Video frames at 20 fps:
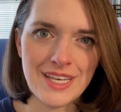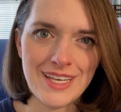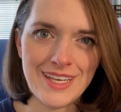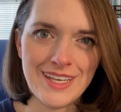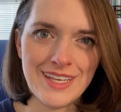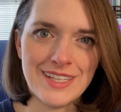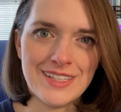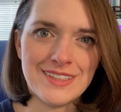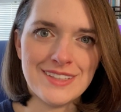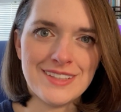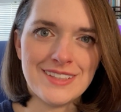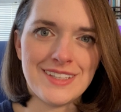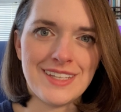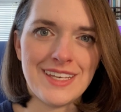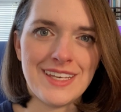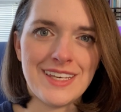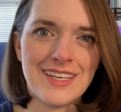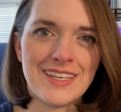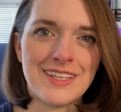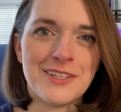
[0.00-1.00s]
in
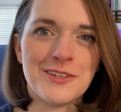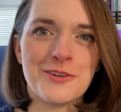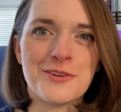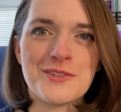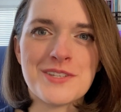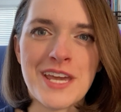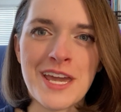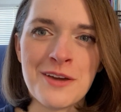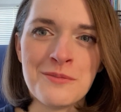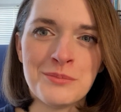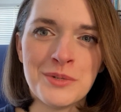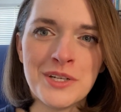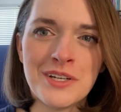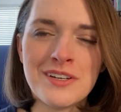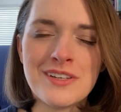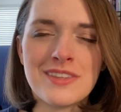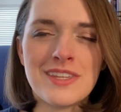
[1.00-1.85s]
the Hero's Handbook.